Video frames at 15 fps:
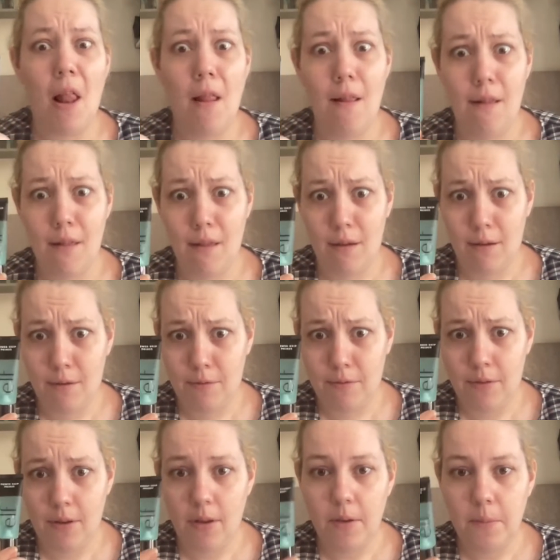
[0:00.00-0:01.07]
Love
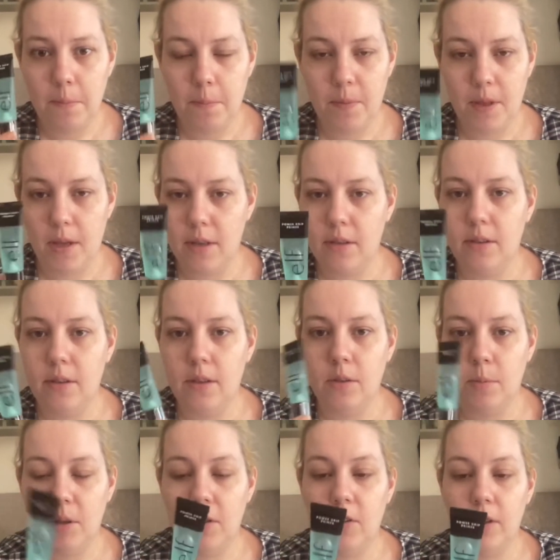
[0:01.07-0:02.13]
this,
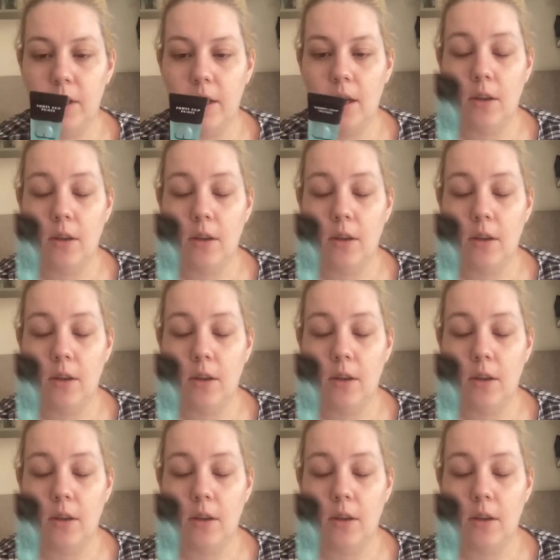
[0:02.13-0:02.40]
especially.